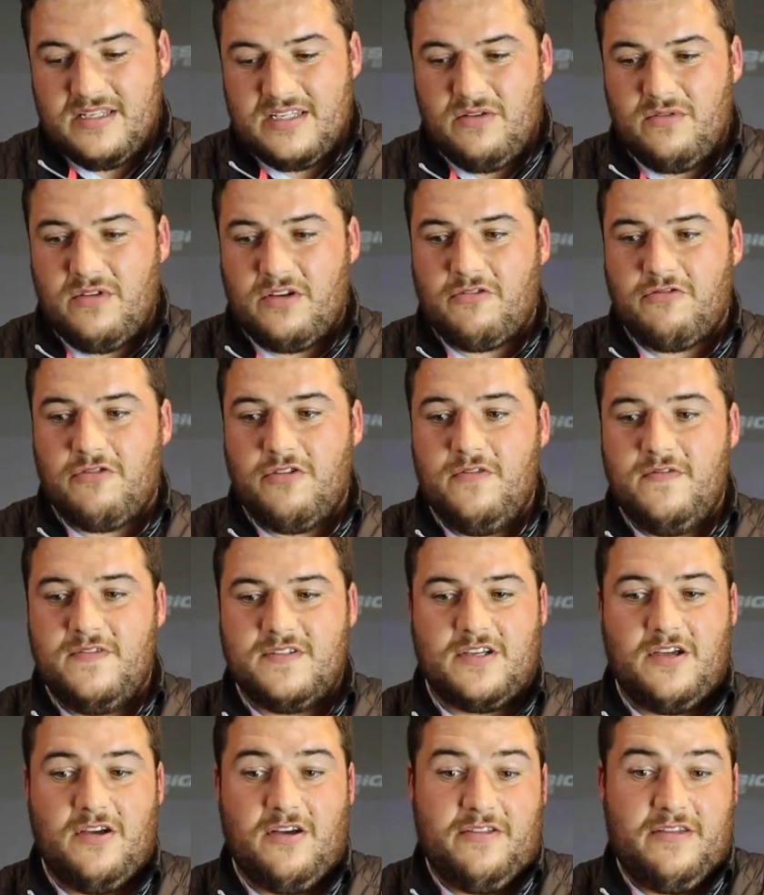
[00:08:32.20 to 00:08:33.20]
Until the
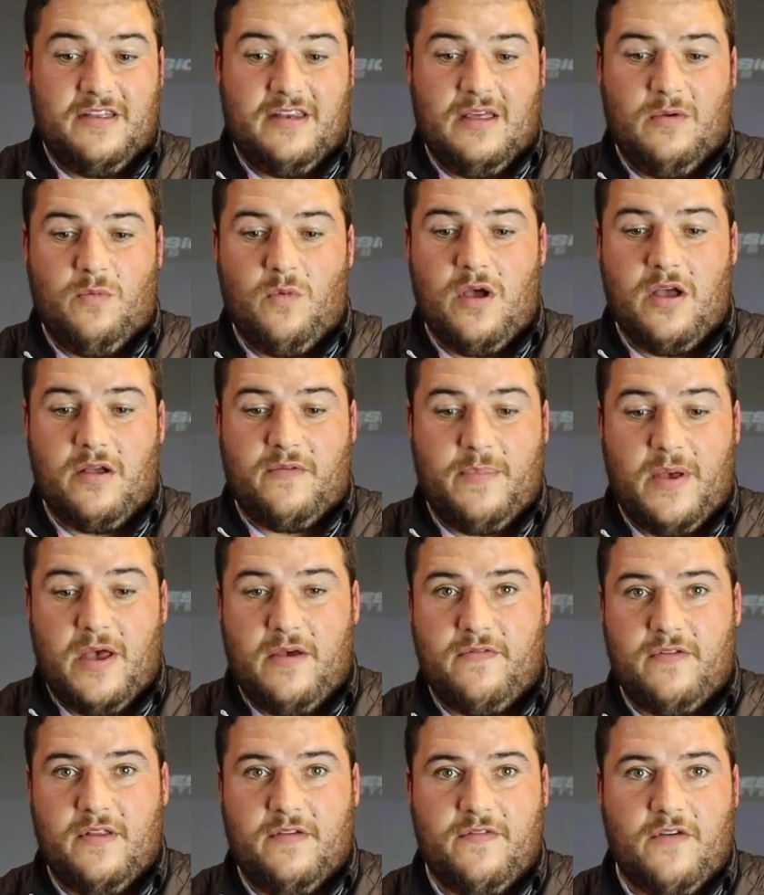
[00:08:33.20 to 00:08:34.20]
grooves go, I think they work
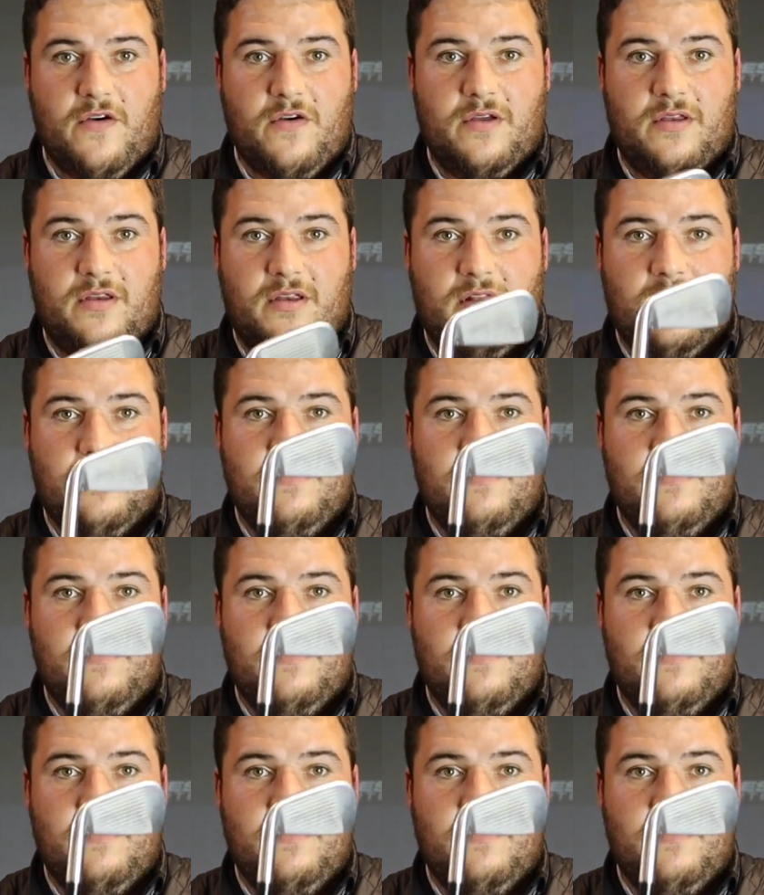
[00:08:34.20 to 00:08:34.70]
perfectly fine, you know.